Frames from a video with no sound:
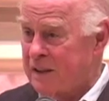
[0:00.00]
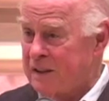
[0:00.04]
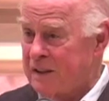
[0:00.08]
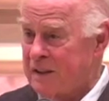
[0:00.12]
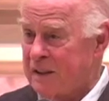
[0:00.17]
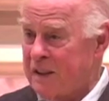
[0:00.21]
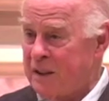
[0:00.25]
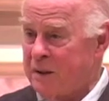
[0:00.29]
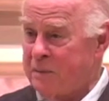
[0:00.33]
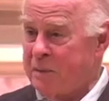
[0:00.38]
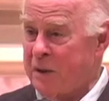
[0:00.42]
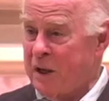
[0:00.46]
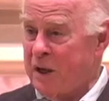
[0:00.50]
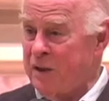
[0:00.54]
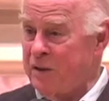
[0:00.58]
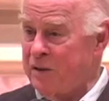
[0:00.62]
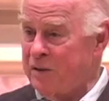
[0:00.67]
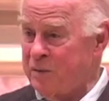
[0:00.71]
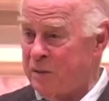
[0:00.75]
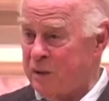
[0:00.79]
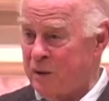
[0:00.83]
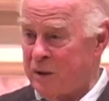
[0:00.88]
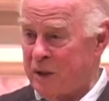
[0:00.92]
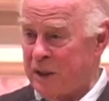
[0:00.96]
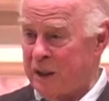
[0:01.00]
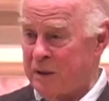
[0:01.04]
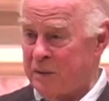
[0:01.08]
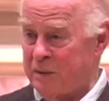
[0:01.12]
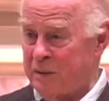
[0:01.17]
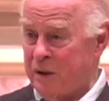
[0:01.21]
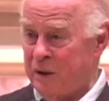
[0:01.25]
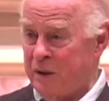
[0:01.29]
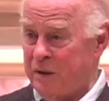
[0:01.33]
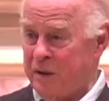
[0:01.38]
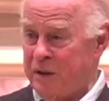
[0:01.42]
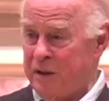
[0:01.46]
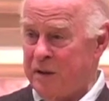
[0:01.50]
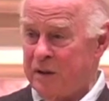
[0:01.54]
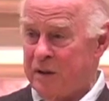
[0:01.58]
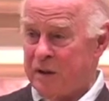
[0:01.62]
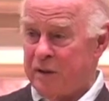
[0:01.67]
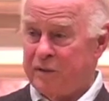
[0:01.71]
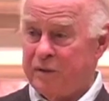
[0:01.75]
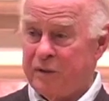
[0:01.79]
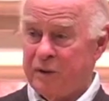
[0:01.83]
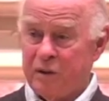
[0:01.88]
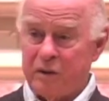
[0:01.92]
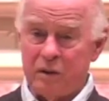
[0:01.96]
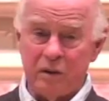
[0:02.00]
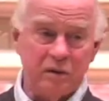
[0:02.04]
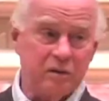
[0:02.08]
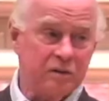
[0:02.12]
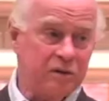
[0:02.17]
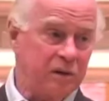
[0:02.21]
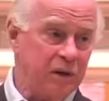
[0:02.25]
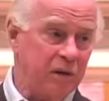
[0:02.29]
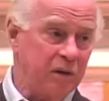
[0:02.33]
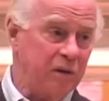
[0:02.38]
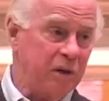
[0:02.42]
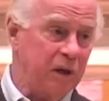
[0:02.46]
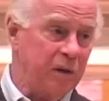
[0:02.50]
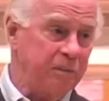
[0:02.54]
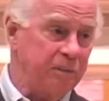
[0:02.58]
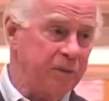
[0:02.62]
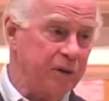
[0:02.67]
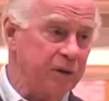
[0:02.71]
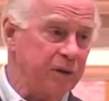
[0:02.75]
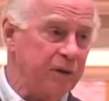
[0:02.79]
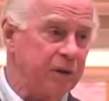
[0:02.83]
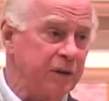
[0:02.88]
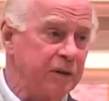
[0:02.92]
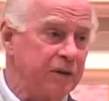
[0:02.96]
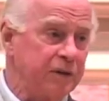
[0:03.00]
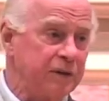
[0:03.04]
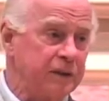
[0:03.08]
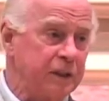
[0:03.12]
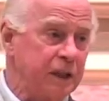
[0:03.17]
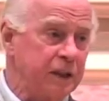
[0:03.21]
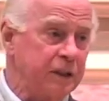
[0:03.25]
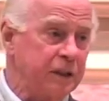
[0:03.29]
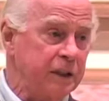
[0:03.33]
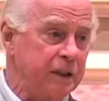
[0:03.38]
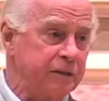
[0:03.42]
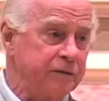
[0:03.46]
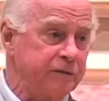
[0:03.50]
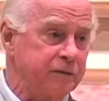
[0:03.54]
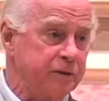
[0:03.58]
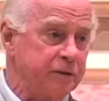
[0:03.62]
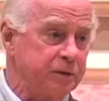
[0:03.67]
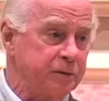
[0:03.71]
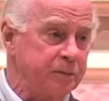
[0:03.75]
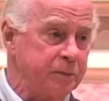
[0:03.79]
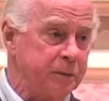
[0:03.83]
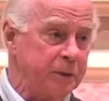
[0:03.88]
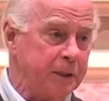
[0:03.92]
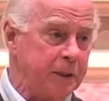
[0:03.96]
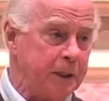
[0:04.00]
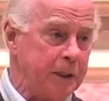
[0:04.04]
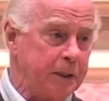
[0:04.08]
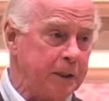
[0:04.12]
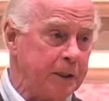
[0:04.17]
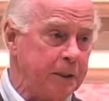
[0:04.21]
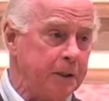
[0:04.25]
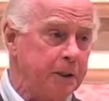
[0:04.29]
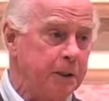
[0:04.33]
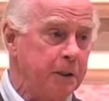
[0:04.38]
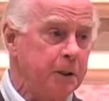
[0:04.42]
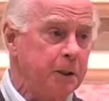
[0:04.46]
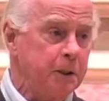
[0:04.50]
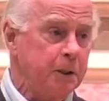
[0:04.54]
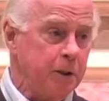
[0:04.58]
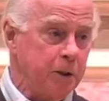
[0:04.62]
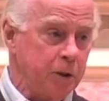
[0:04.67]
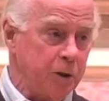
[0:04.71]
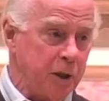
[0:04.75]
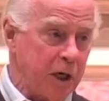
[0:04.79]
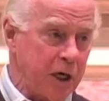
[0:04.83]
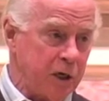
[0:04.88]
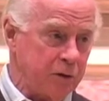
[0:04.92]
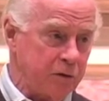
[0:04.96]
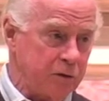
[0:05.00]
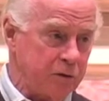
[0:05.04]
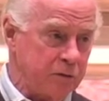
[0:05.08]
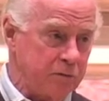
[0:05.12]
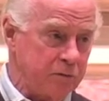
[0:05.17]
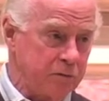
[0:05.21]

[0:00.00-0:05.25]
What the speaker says: And the parents won't let them go either. If you don't show up here on Sunday for spaghetti, you're out.